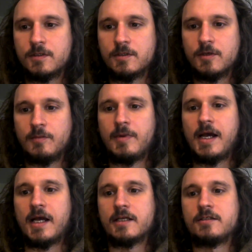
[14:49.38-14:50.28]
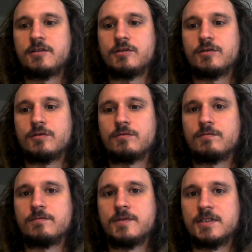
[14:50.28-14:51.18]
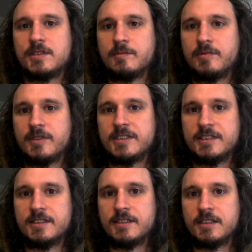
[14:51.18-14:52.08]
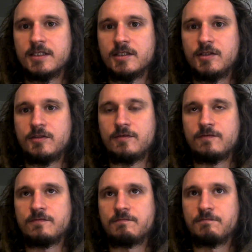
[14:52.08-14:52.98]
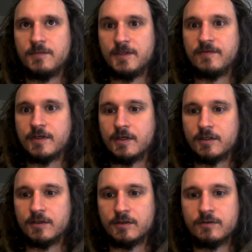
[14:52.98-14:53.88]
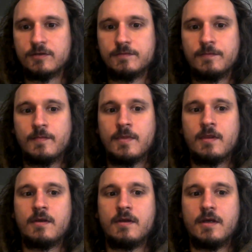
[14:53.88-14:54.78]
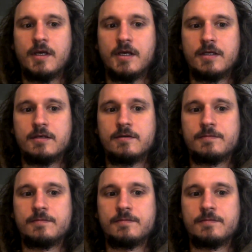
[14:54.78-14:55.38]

come back to the simplicity of living on Earth and